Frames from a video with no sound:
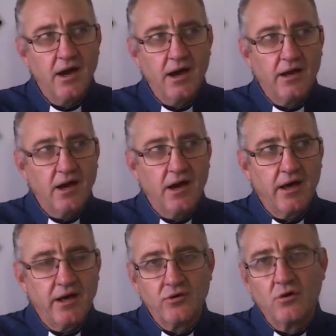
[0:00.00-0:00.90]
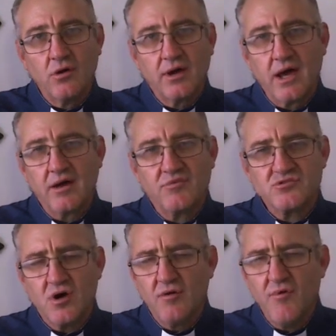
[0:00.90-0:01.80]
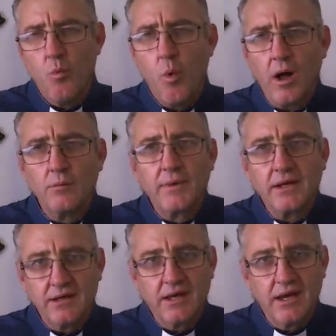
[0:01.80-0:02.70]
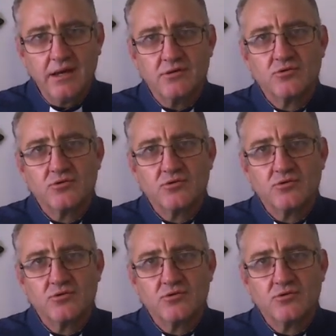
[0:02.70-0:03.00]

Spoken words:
no longer have this overwhelming need